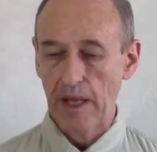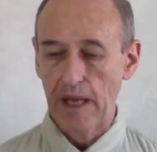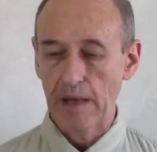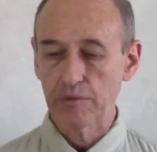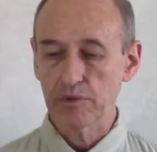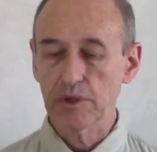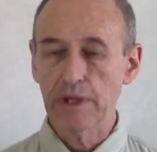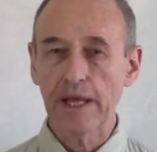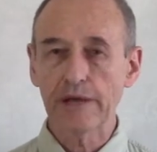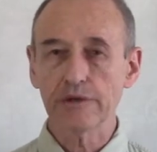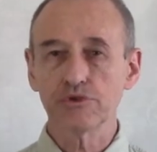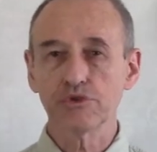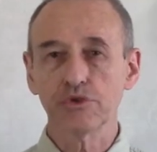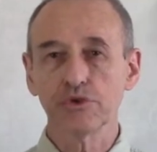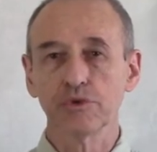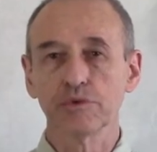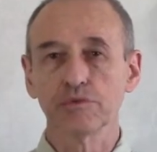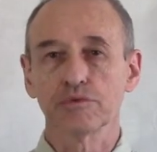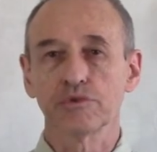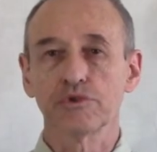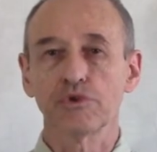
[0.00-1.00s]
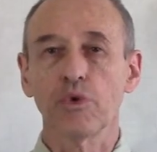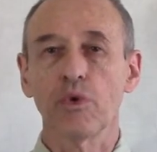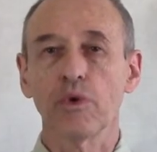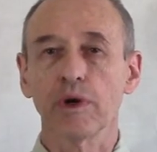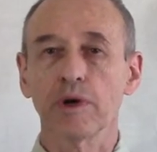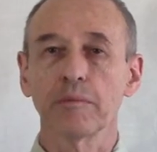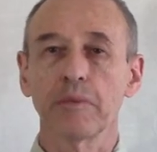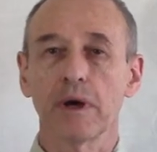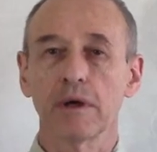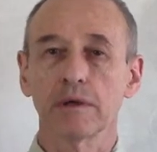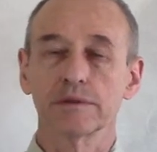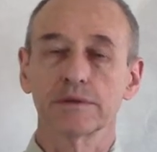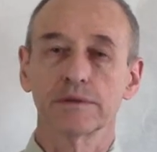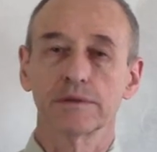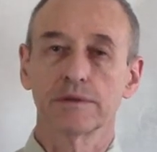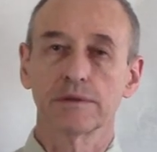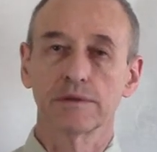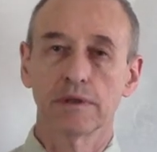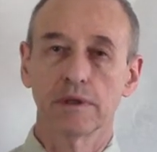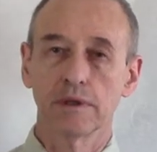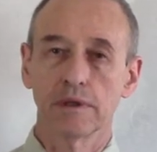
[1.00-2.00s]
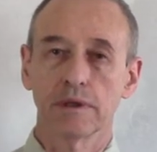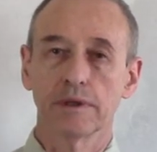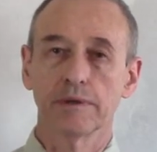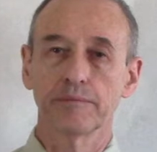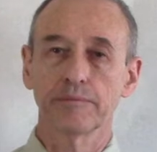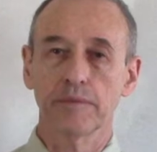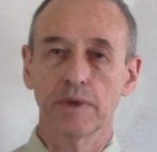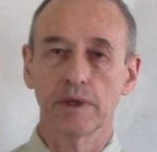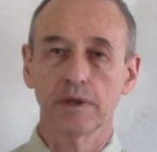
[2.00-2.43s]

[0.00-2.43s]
I would like to talk about uh,